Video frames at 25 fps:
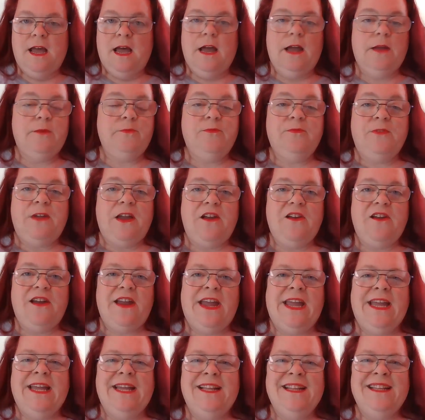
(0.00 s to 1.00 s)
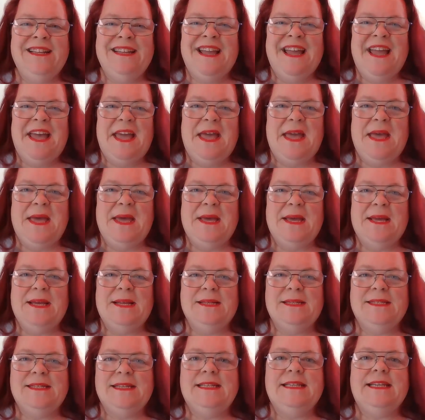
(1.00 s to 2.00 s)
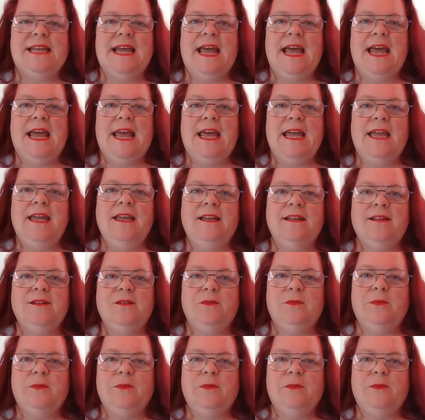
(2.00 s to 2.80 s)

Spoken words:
I'm Fairy, and today